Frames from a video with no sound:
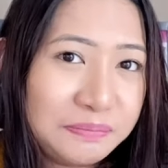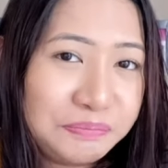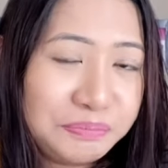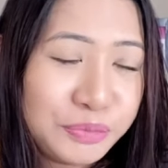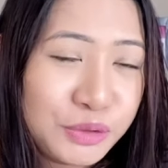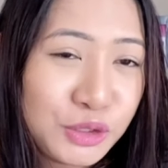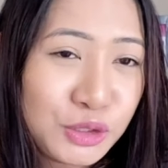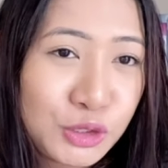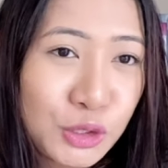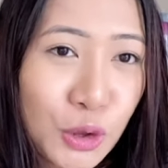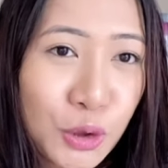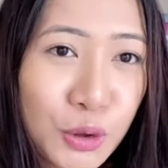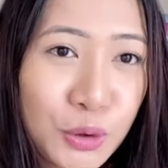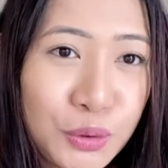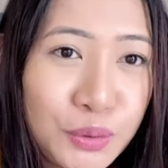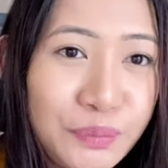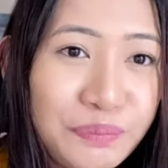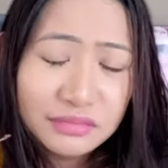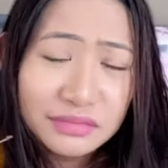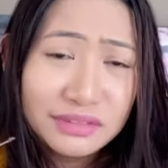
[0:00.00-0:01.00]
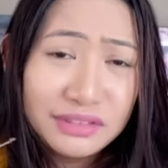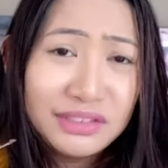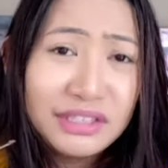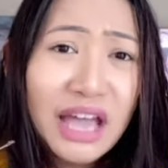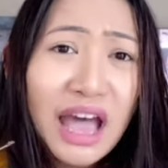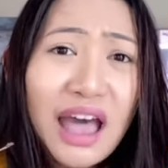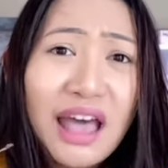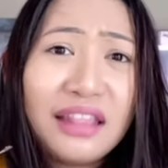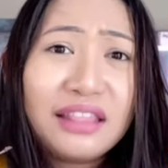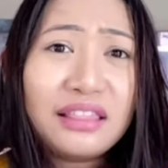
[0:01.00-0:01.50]
So
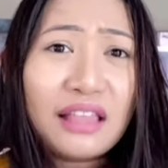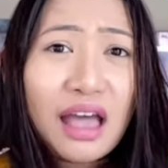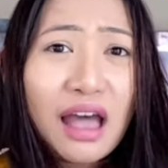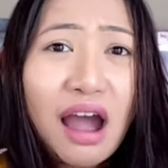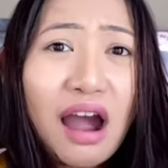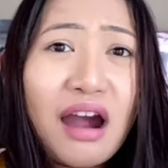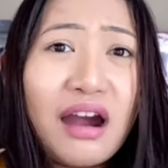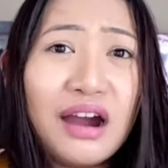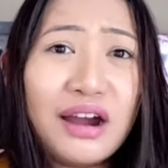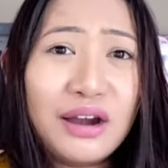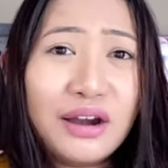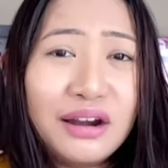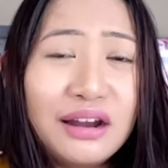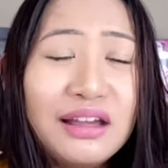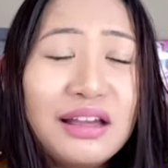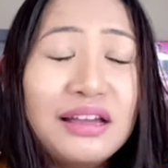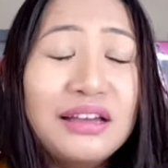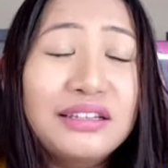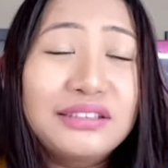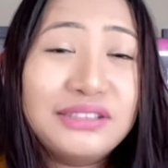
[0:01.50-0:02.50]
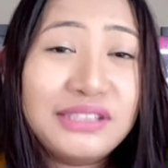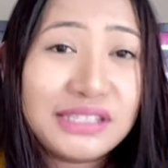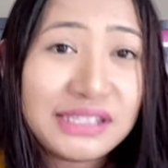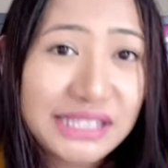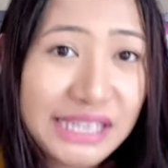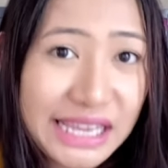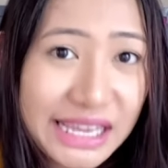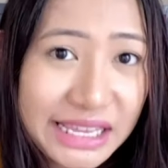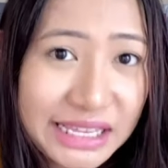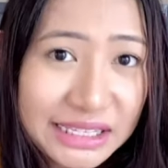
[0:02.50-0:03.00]
that are the
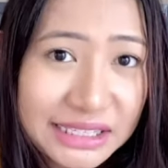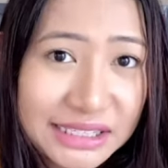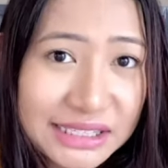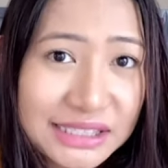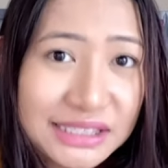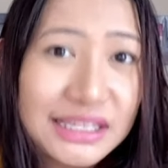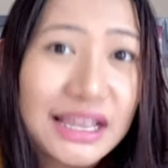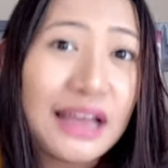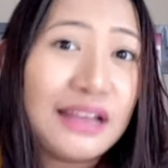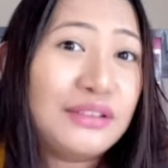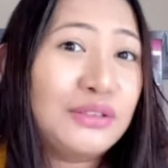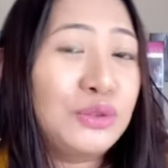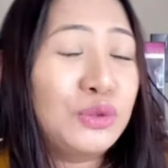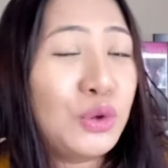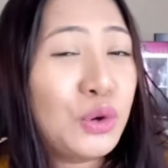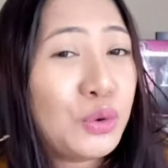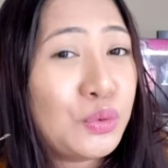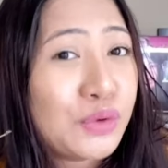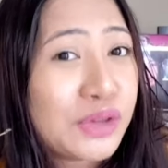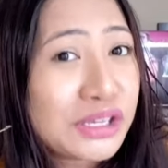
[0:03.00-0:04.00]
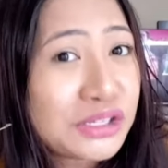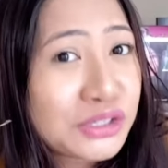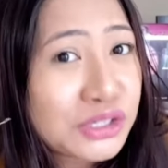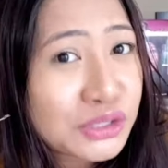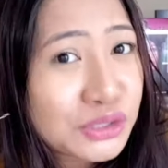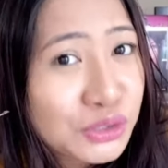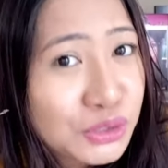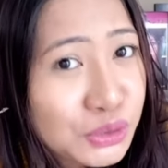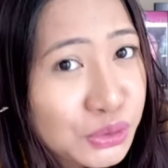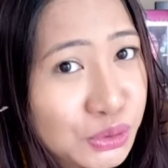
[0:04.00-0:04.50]
things that
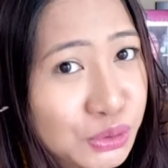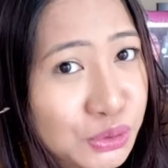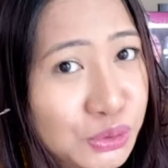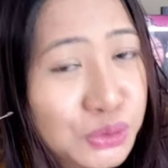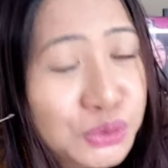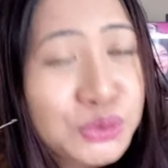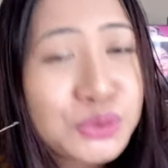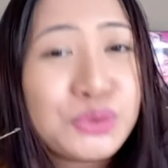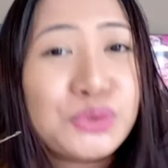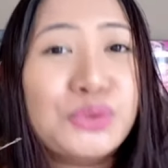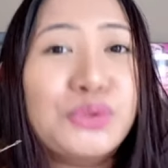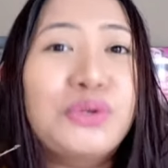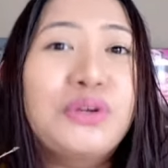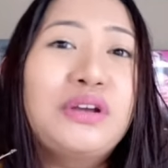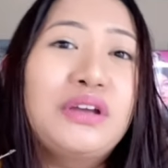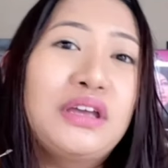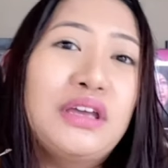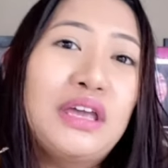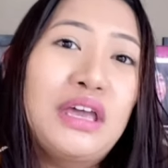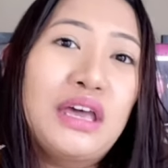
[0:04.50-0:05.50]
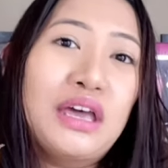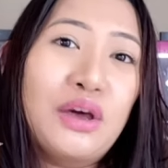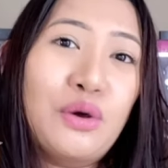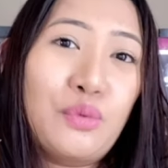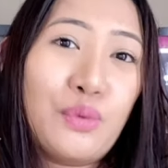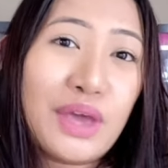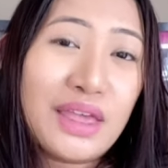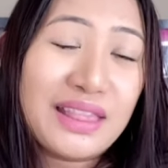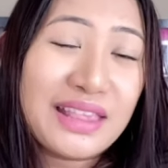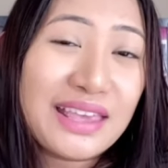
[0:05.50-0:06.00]
Norwegians used to do
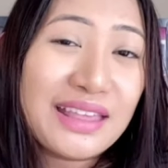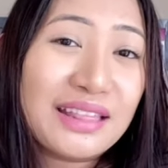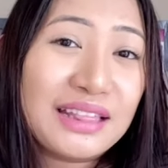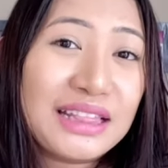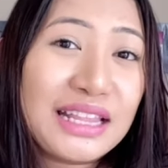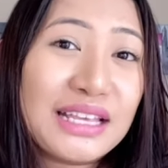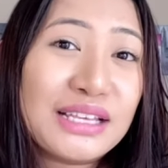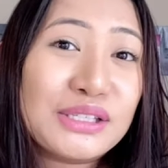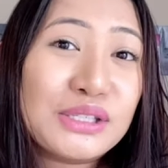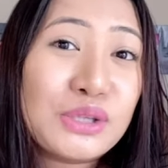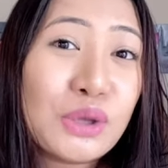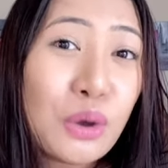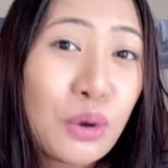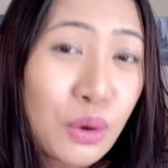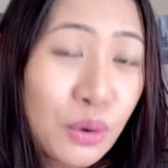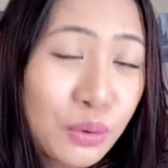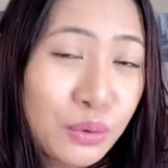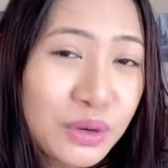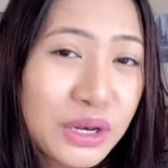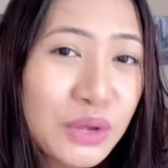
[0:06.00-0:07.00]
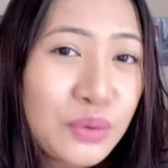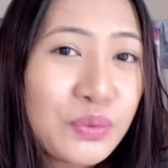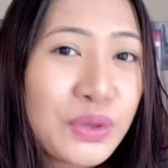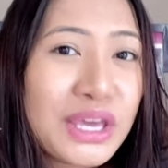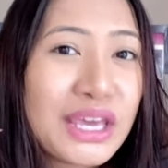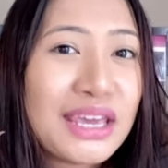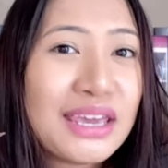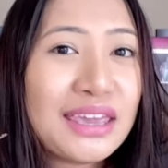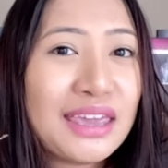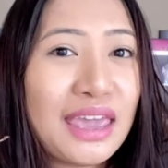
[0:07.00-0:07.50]
when it is Holy
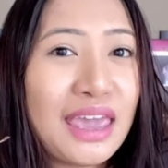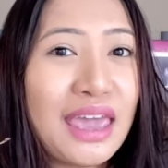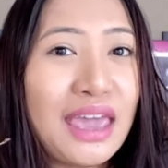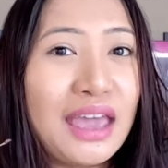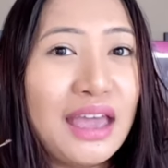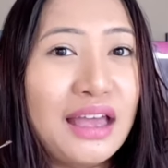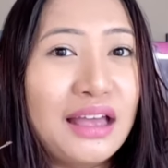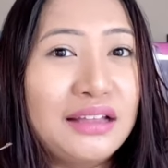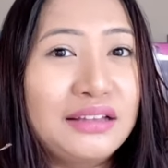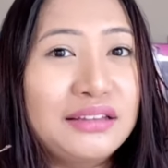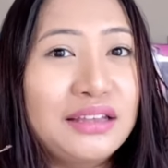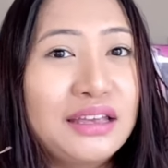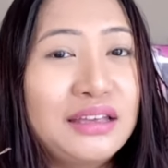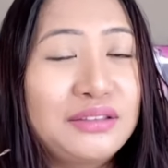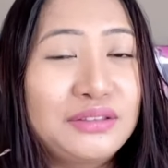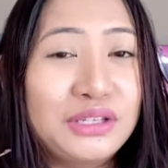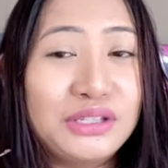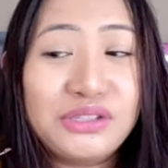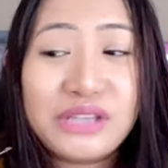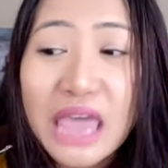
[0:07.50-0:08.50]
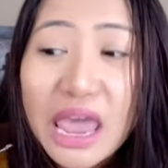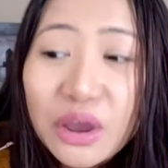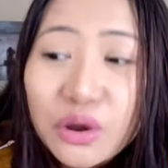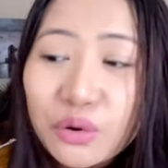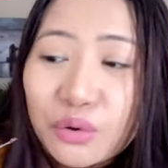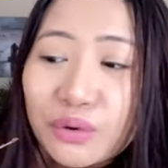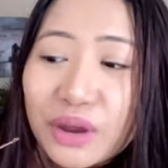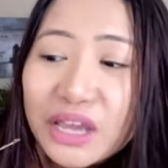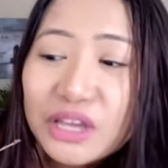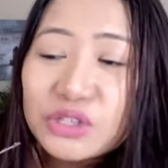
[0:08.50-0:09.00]
Week, and the
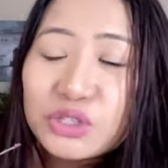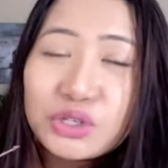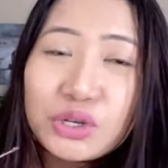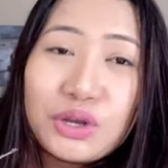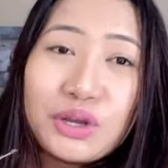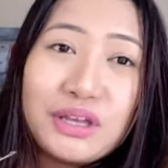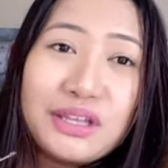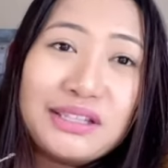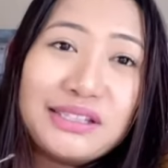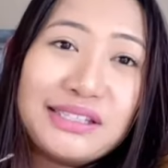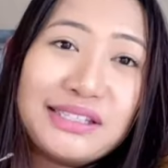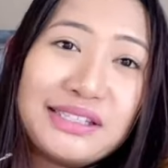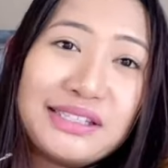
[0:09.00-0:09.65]
decorations